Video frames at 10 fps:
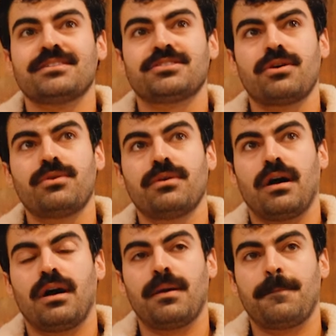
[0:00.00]
So,
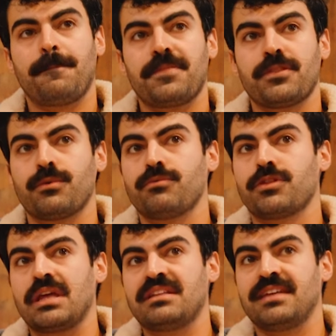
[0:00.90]
um, the
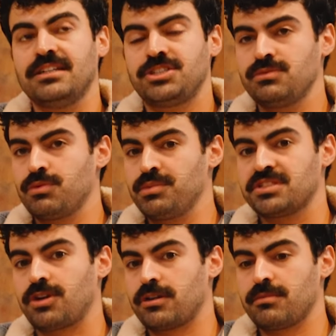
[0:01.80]
the intention when we
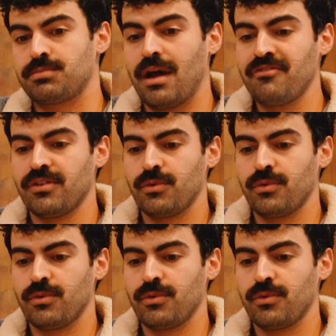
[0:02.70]
started Brev,